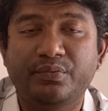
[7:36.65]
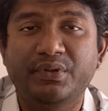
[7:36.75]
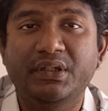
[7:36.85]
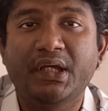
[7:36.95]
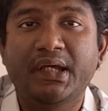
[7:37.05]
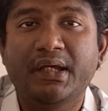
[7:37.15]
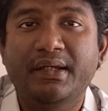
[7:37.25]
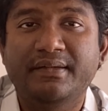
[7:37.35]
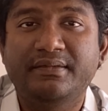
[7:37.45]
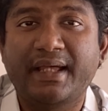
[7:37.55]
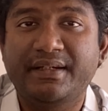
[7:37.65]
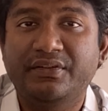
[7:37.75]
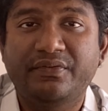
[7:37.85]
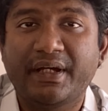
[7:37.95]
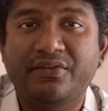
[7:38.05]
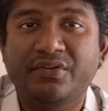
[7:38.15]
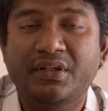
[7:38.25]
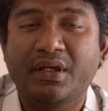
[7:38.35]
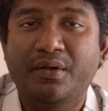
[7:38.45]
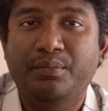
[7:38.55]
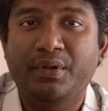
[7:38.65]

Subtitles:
to be satisfactory,